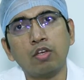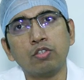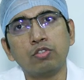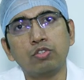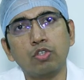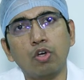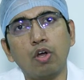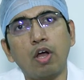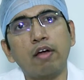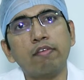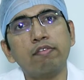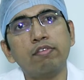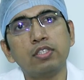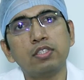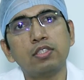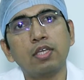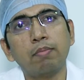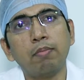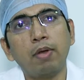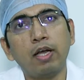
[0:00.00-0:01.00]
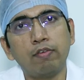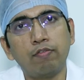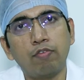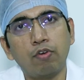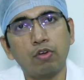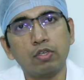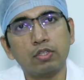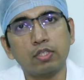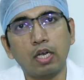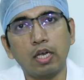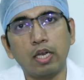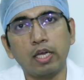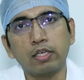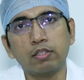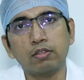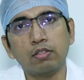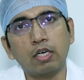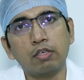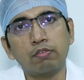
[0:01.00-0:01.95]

So, how is the blood flow in the leg,